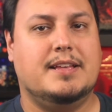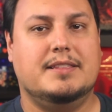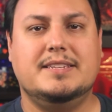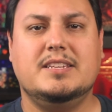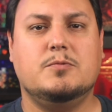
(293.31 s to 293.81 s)

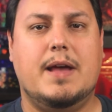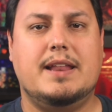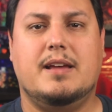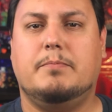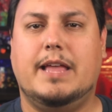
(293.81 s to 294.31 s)
this is
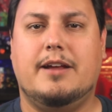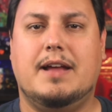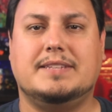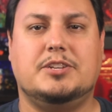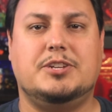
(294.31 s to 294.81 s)
when a player
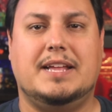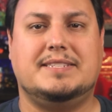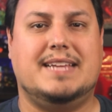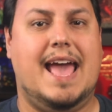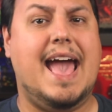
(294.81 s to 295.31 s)
has a
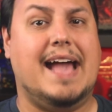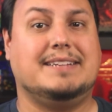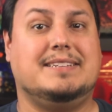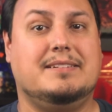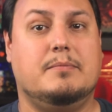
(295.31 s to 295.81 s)
chance to
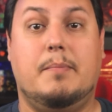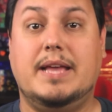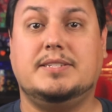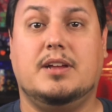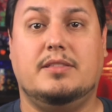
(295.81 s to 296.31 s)
act,
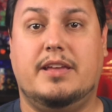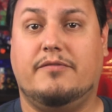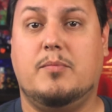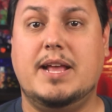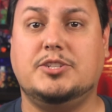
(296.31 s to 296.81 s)
based on the
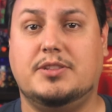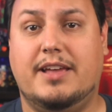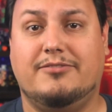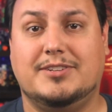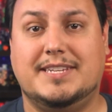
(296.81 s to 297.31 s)
information
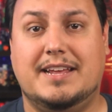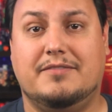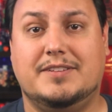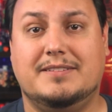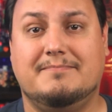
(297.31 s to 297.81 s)
they've received.